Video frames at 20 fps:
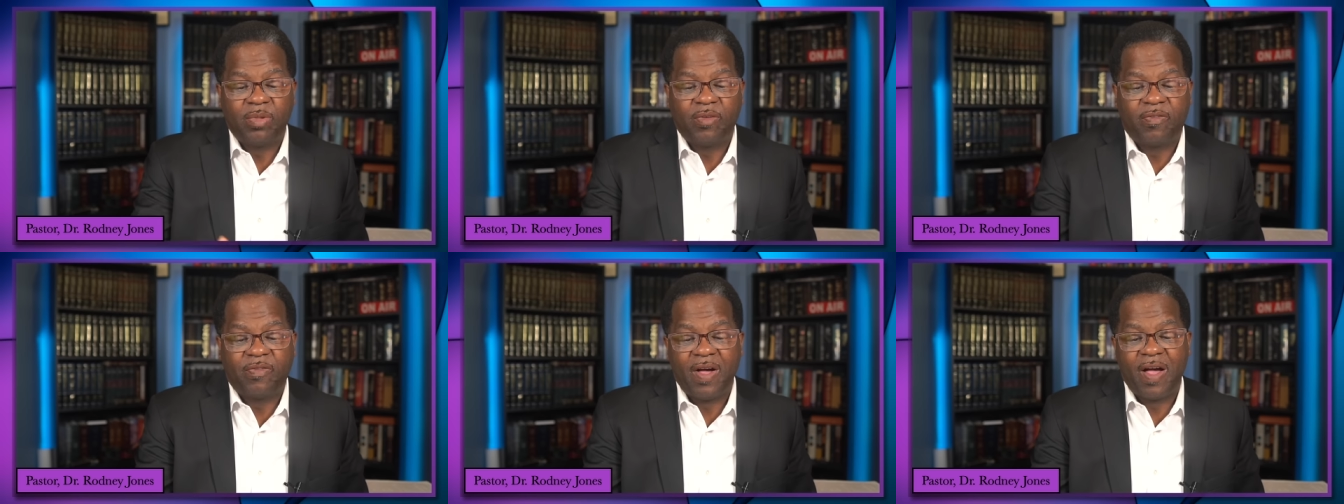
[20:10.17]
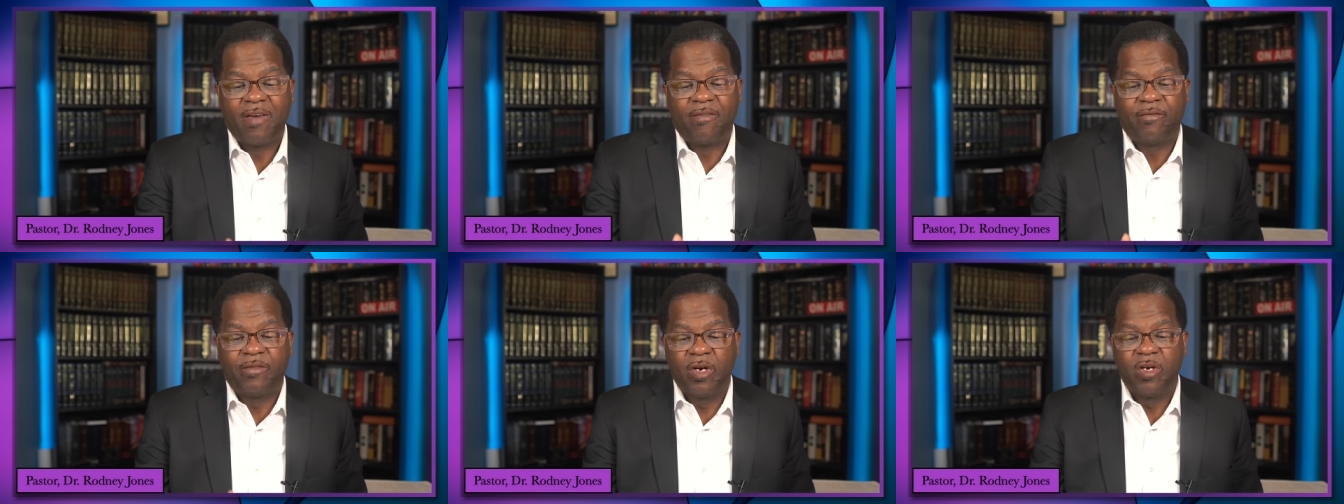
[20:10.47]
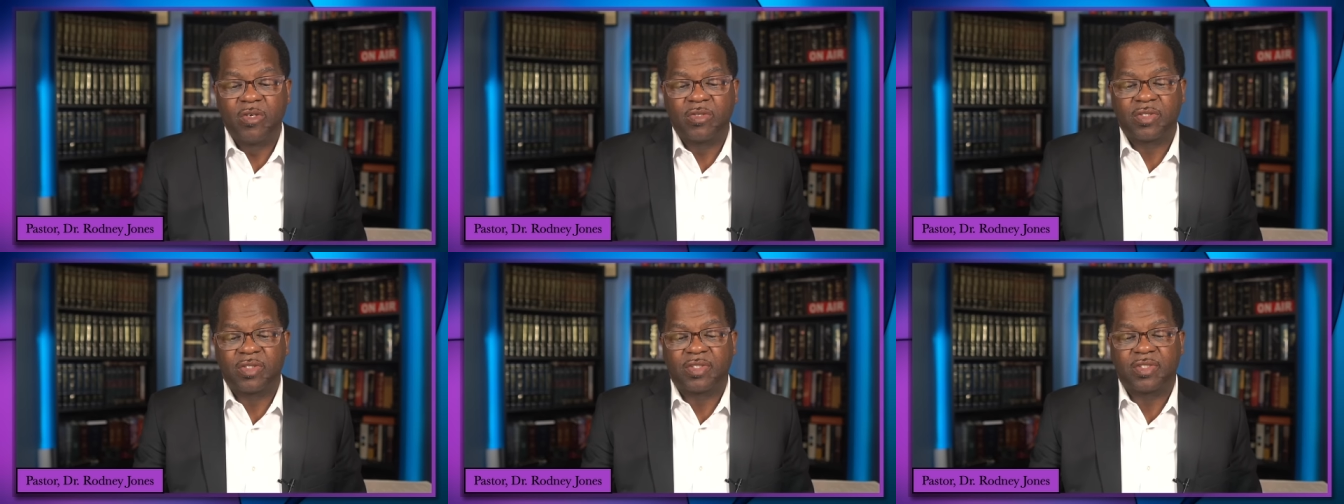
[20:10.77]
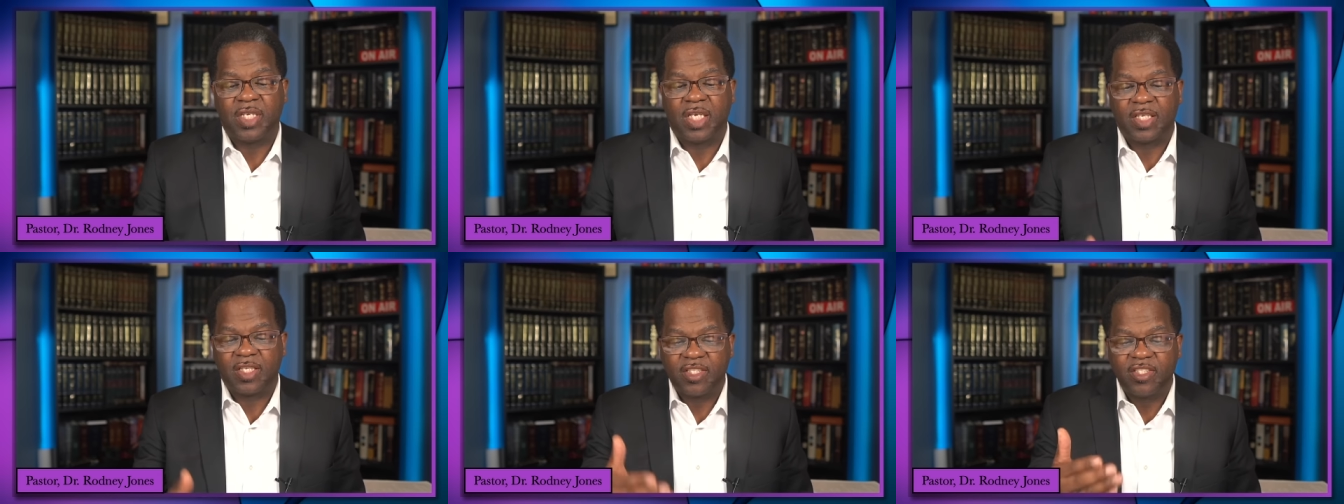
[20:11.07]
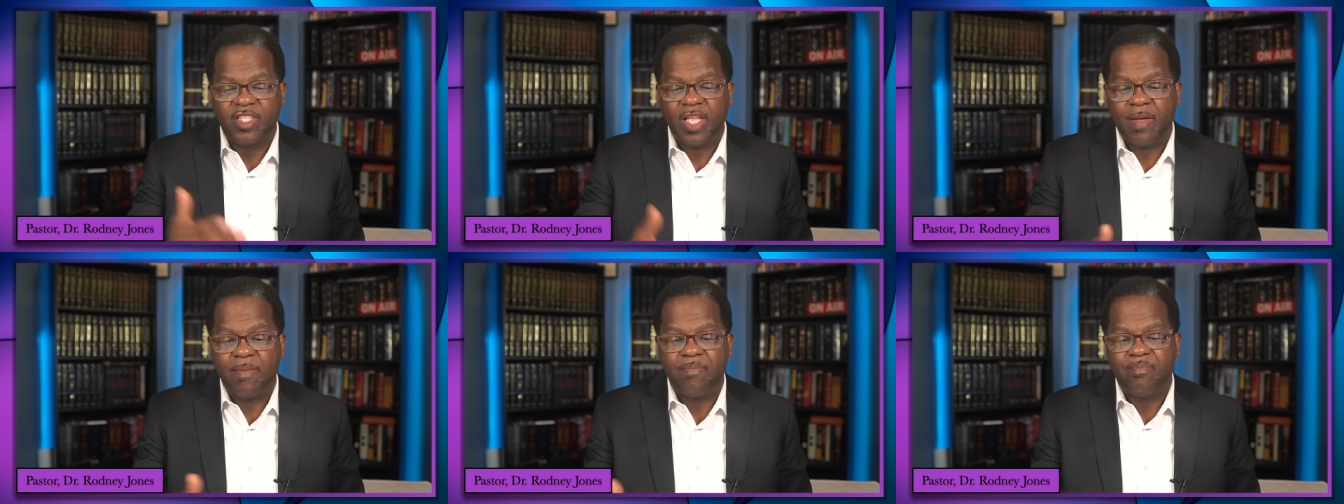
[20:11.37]
Amplified Version
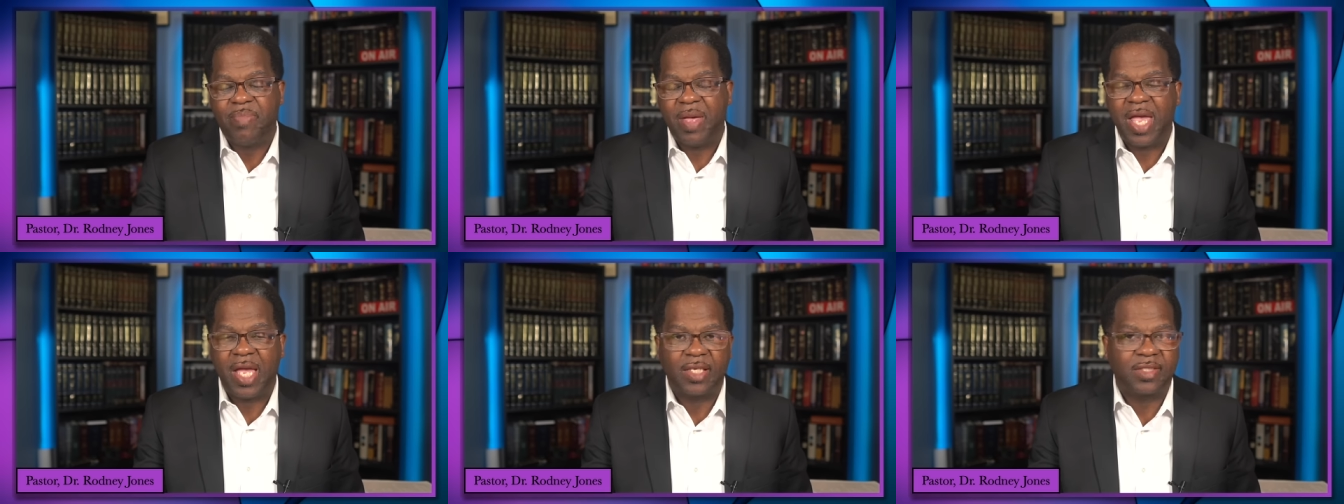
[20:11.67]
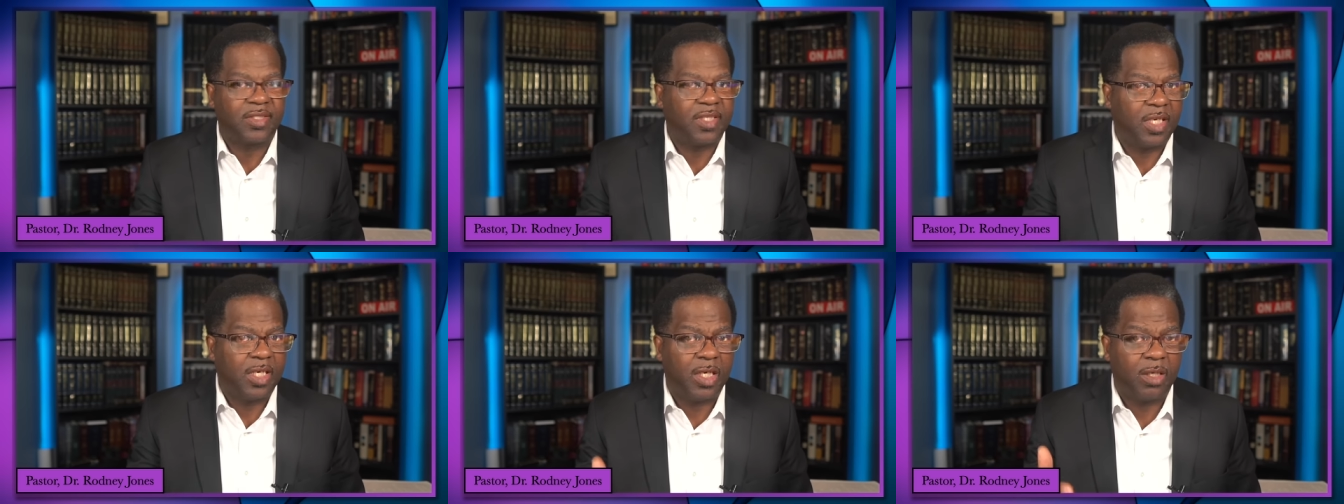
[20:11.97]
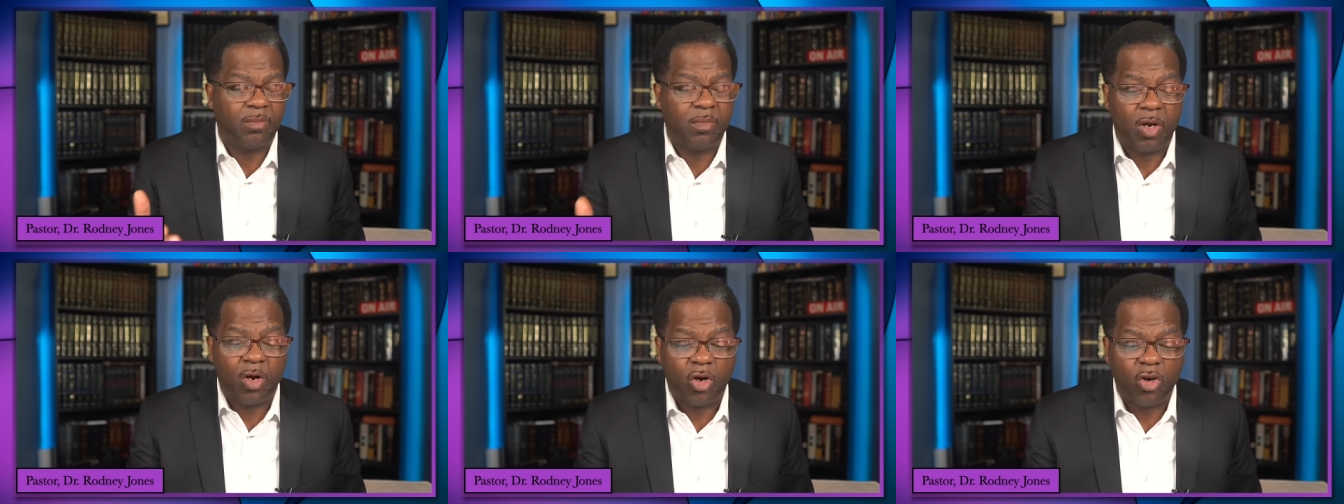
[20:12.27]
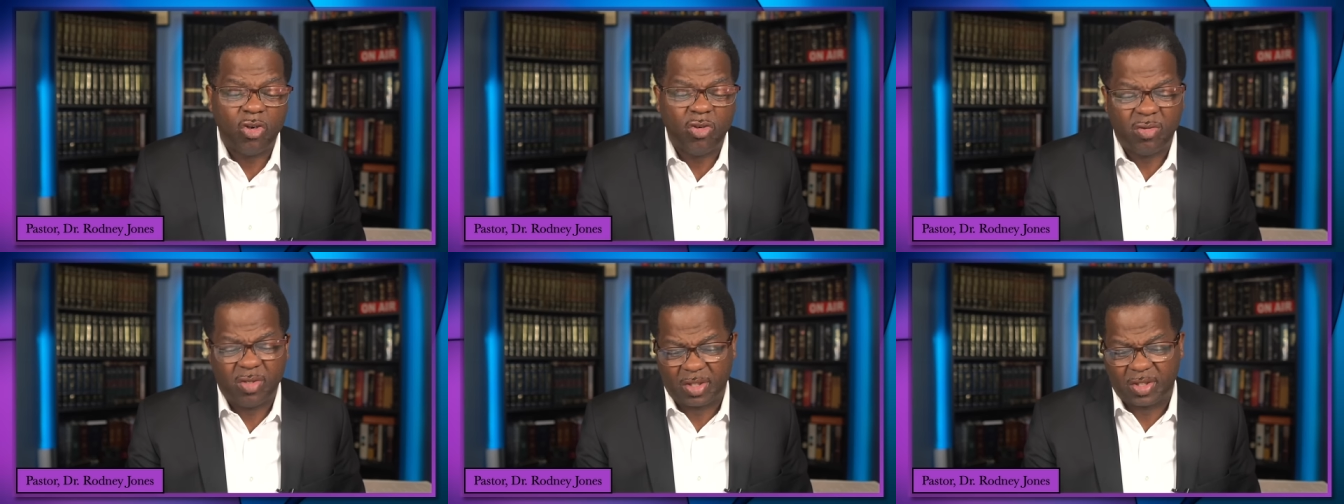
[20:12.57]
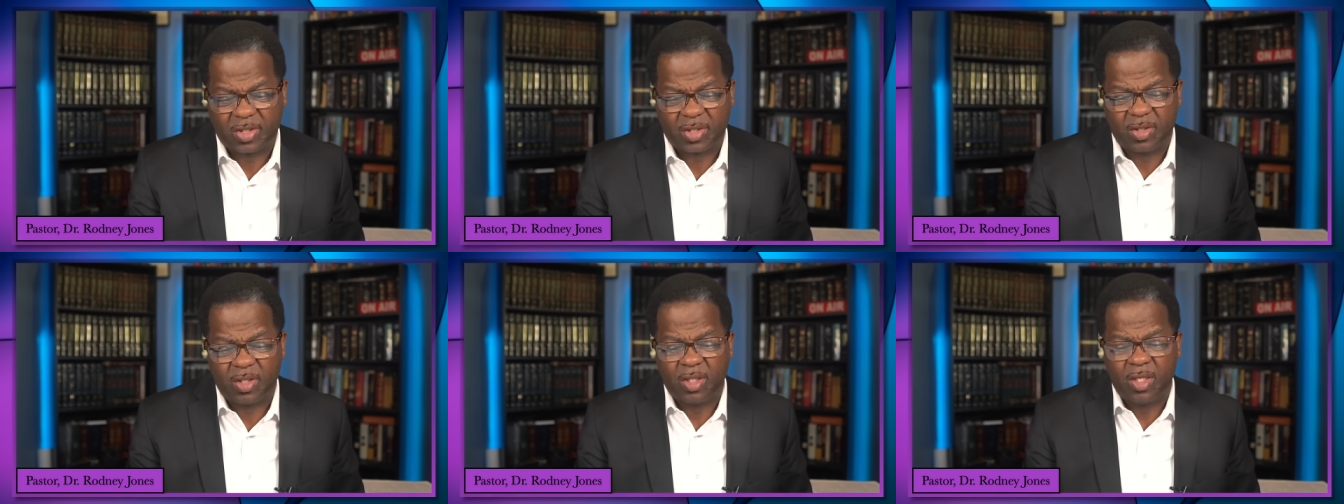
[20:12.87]
says they begged him
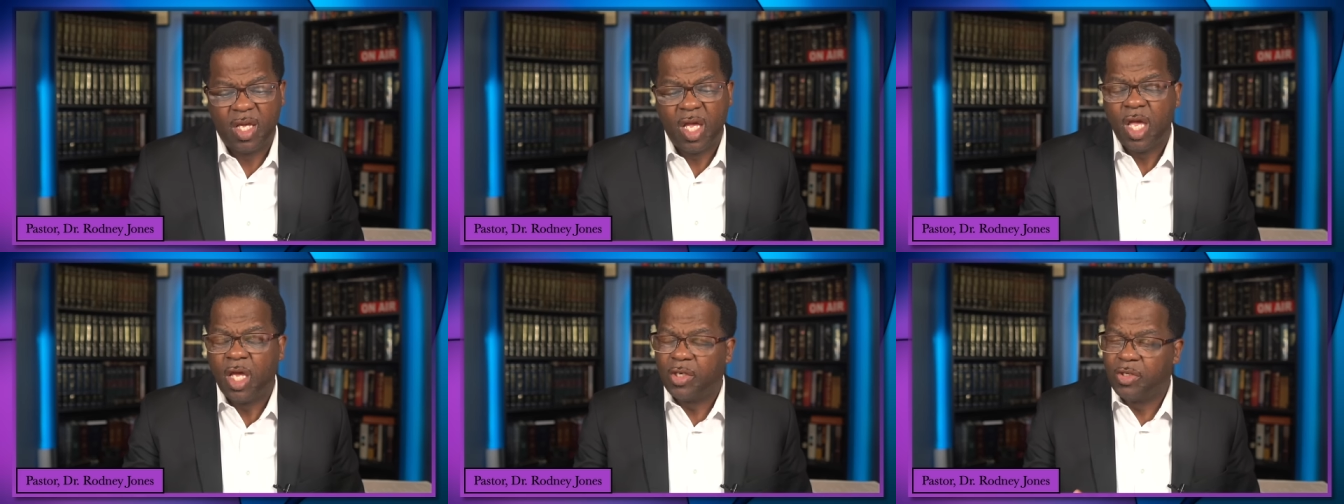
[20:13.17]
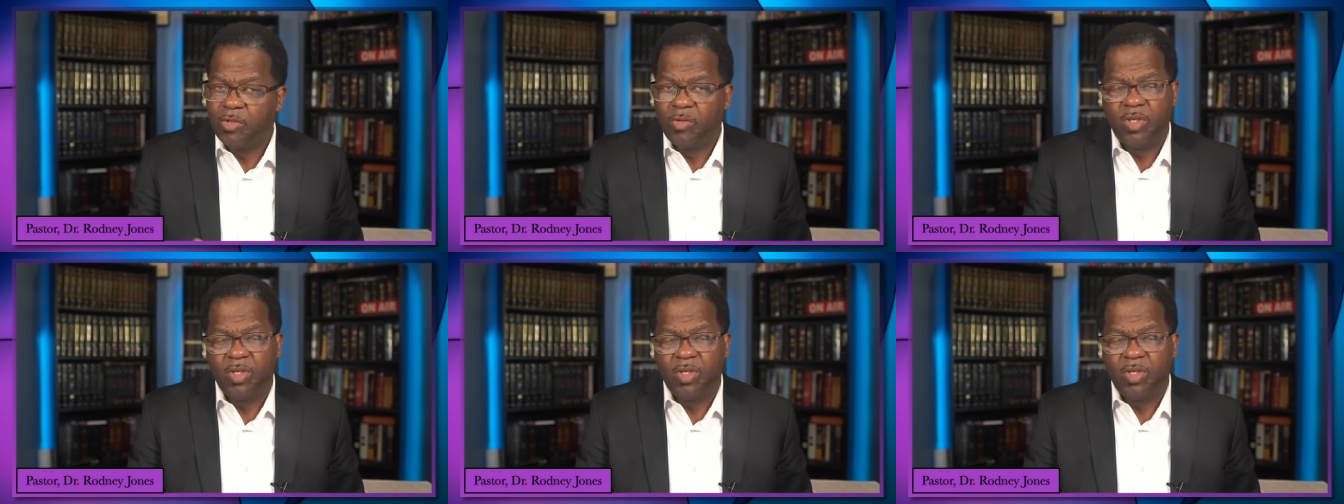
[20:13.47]
earnestly.